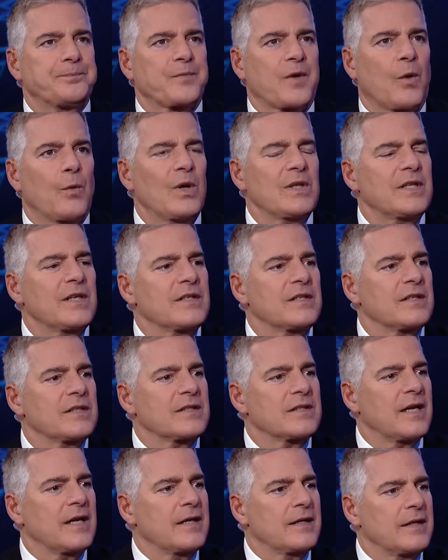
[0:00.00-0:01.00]
what does the
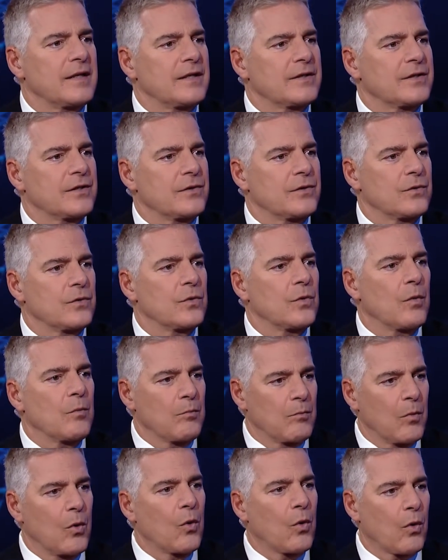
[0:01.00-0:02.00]
state need to do
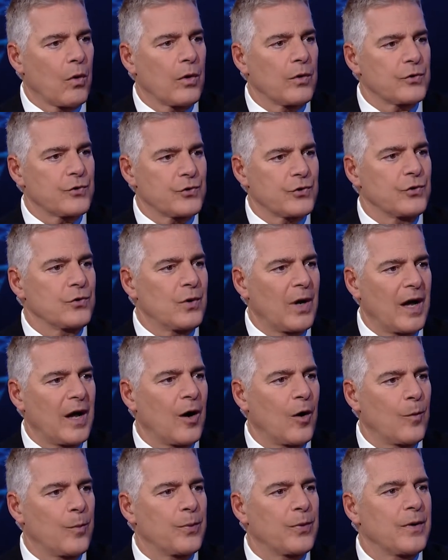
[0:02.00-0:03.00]
more to
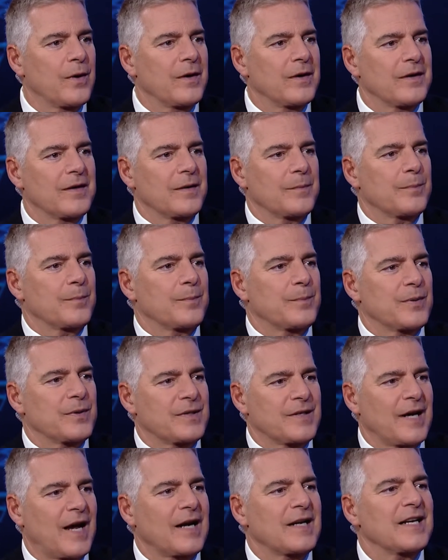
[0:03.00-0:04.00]
help
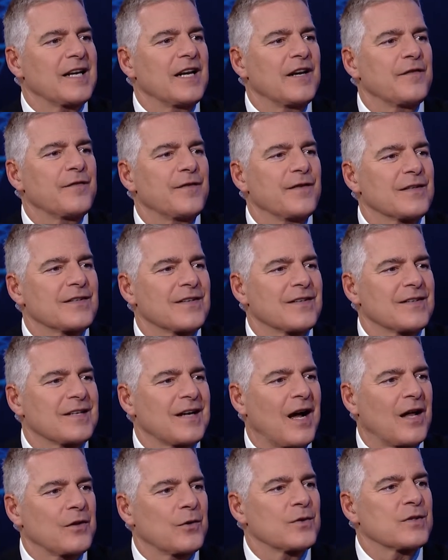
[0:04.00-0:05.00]
protect infants and
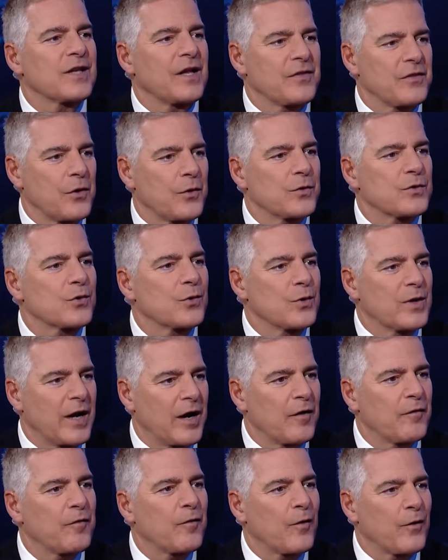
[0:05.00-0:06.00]
toddlers and those who
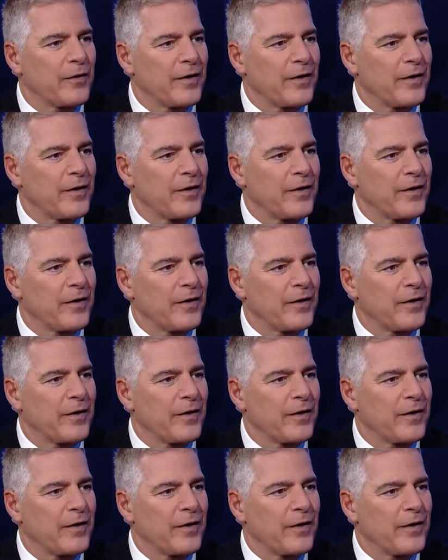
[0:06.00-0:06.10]
care for